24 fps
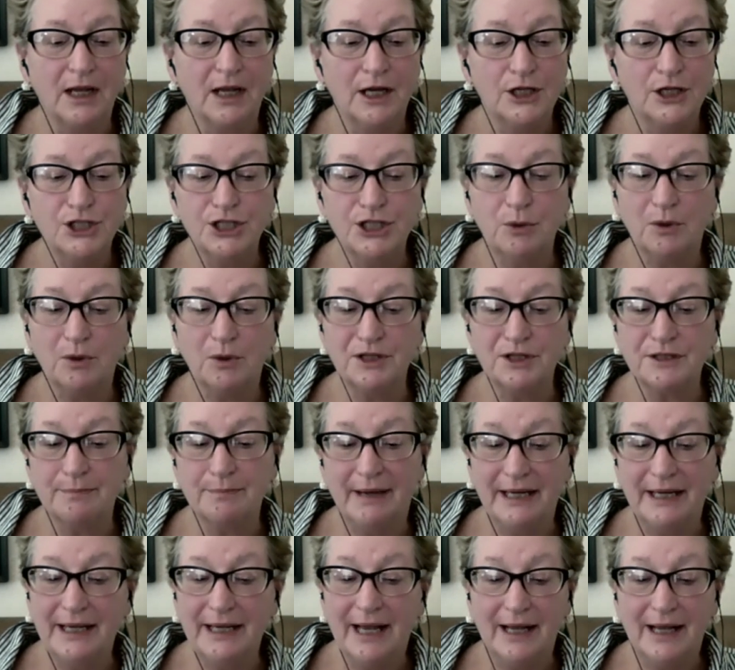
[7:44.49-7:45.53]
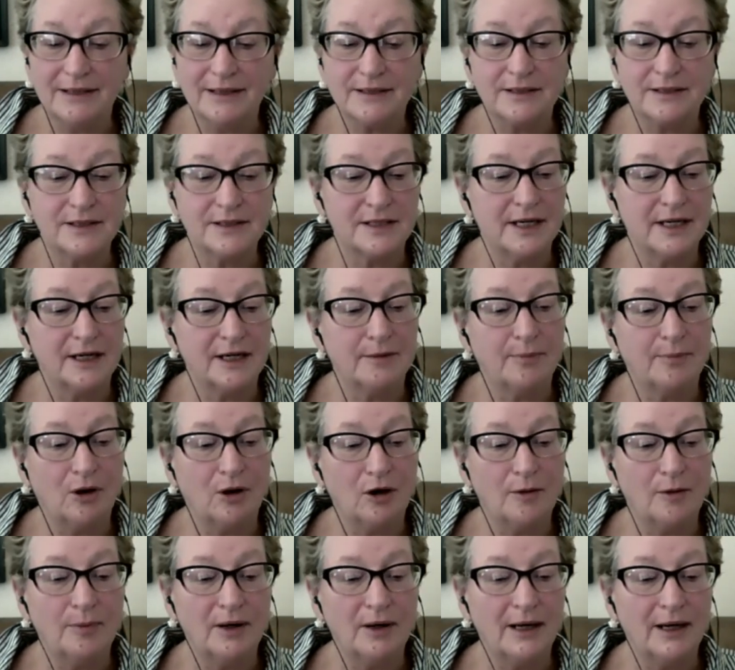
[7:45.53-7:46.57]
She wears many hats in Santa
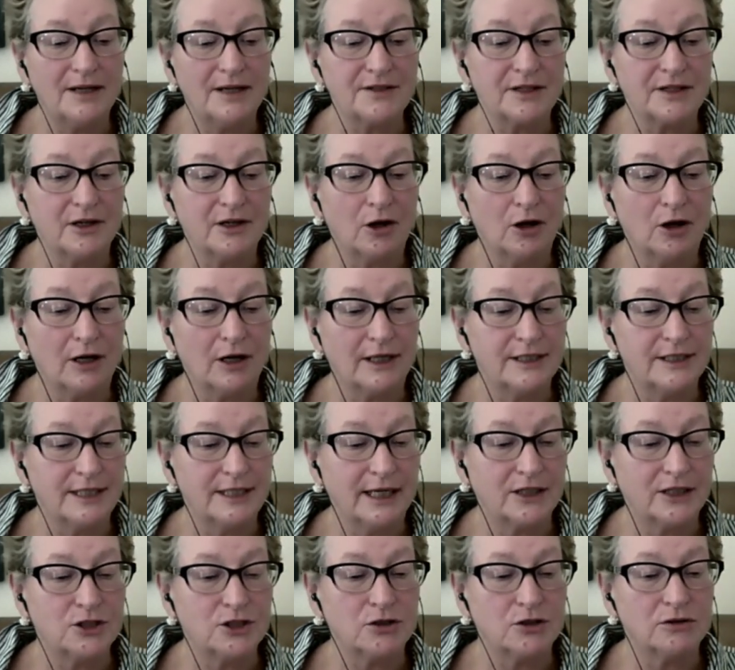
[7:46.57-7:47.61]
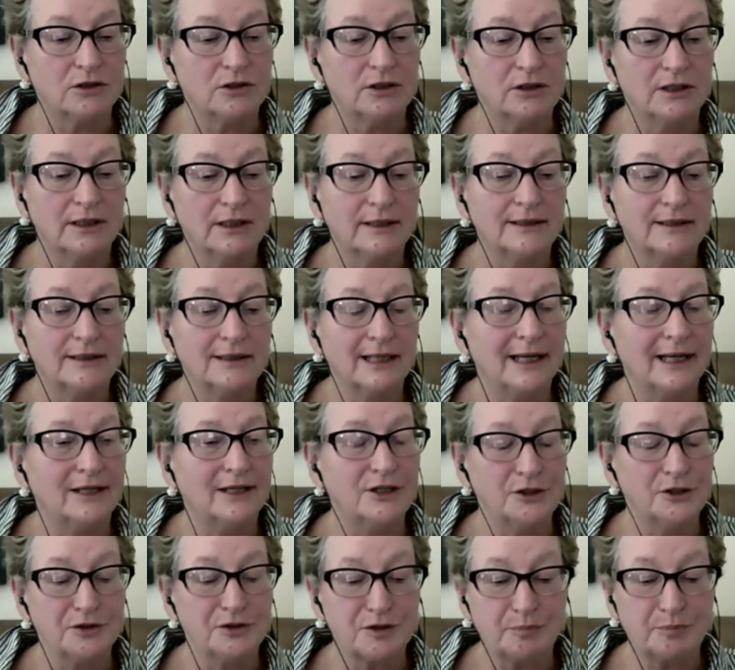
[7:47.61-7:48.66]
Barbara as an architectural land
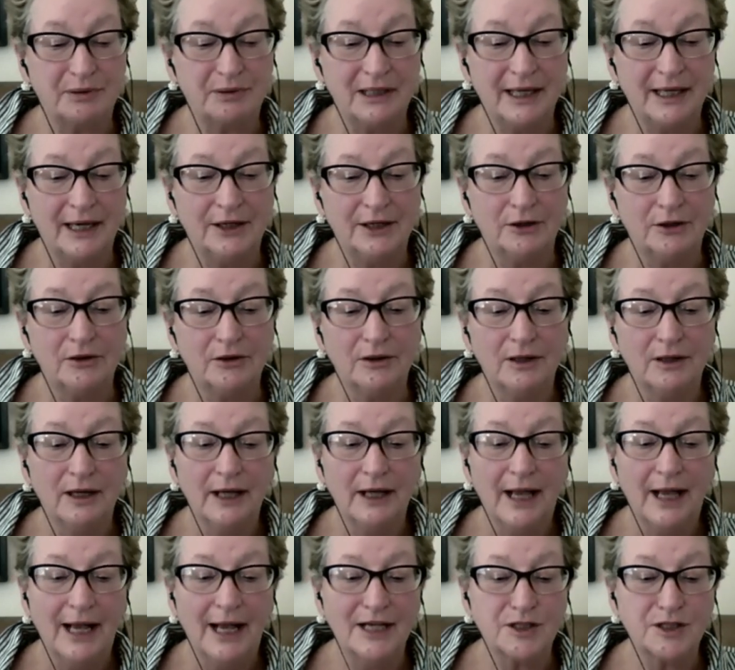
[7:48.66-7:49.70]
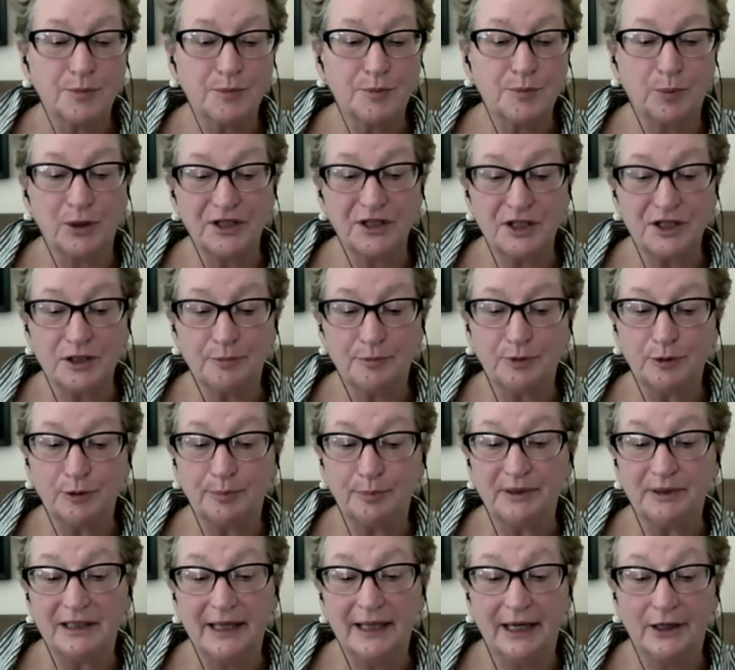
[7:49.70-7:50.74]
use planner, as principal
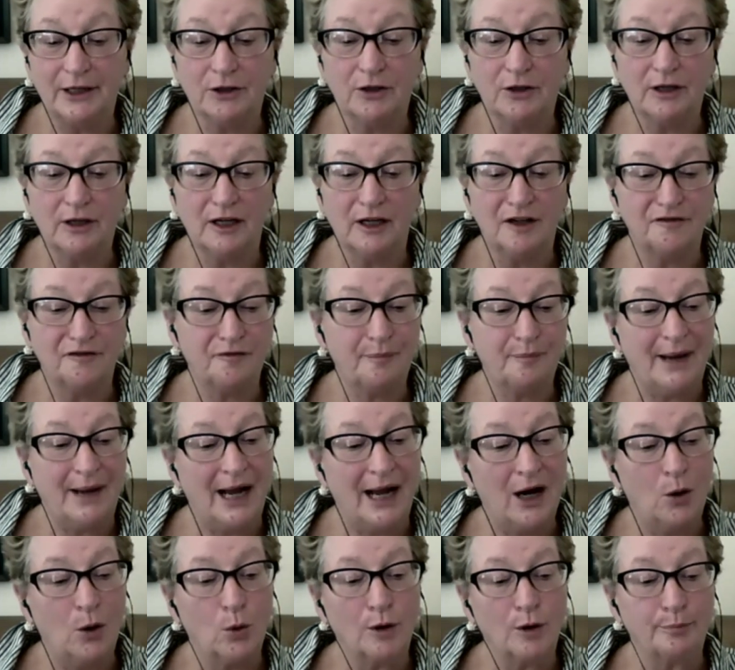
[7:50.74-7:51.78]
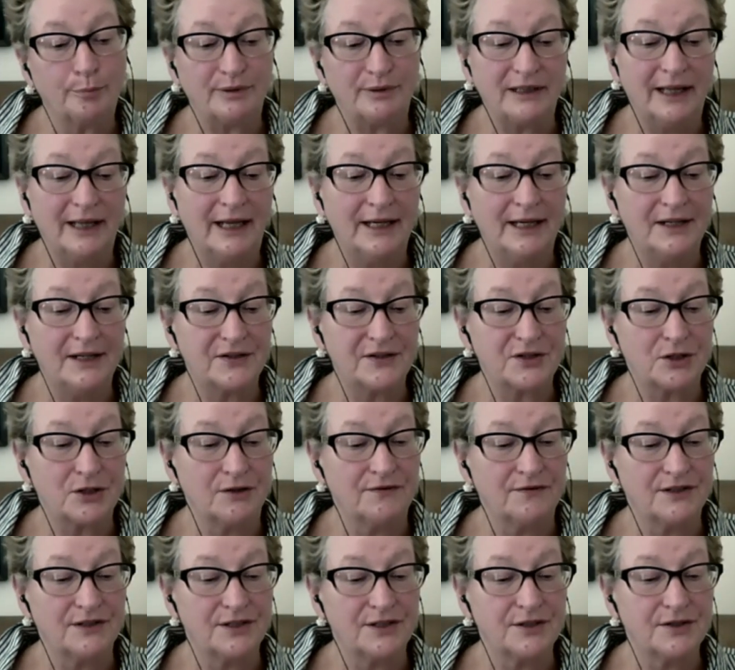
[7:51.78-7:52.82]
planner of Power Planning
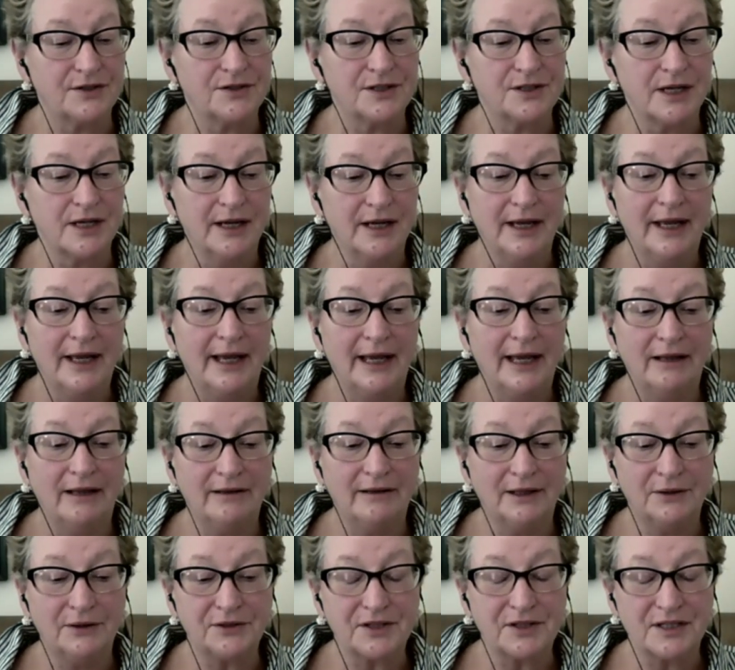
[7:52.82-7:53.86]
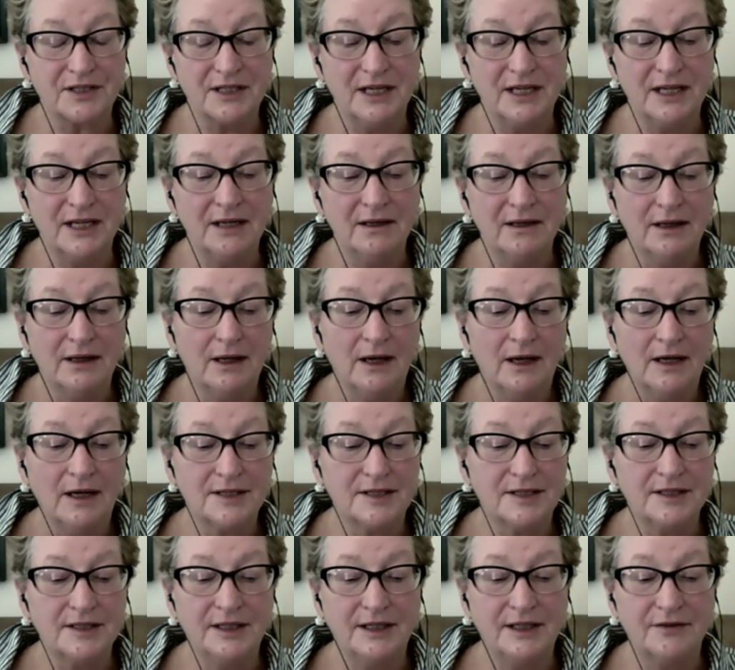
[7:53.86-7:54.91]
Services, LLC, a
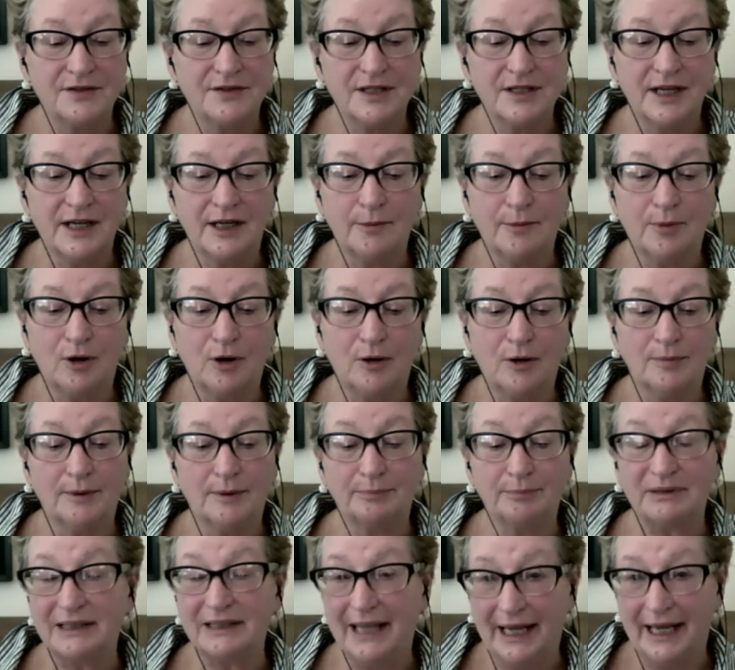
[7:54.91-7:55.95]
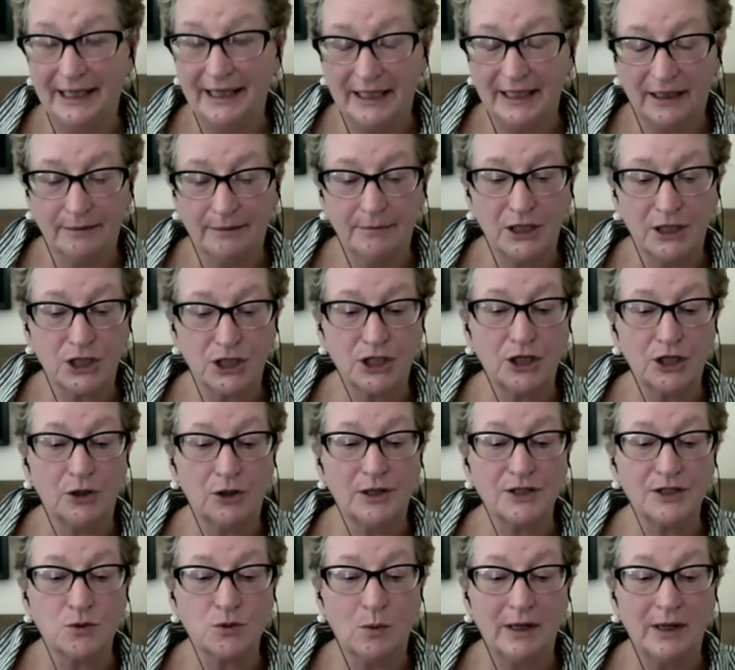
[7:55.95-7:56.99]
City of Santa Barbara planning commissioner
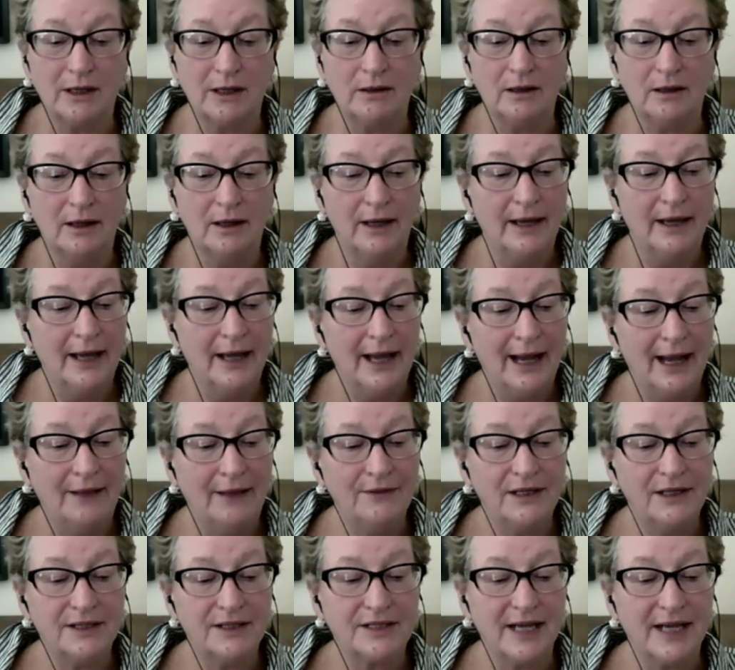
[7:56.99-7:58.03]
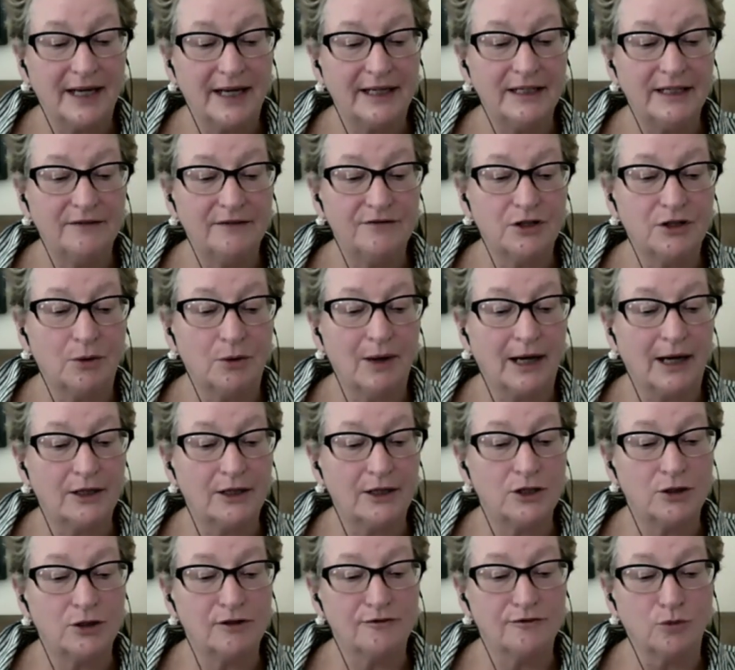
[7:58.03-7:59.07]
as well, and the executive
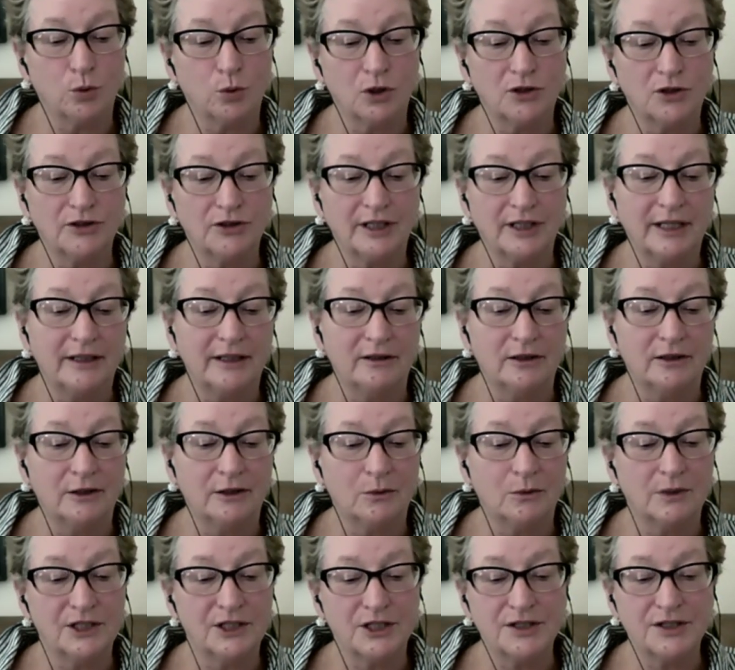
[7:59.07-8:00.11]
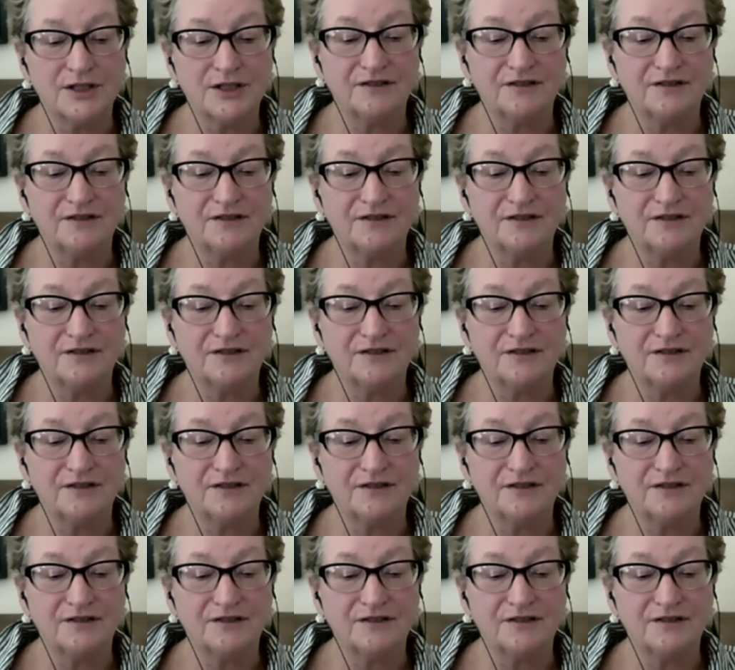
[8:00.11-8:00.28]
director of World Healer, which is a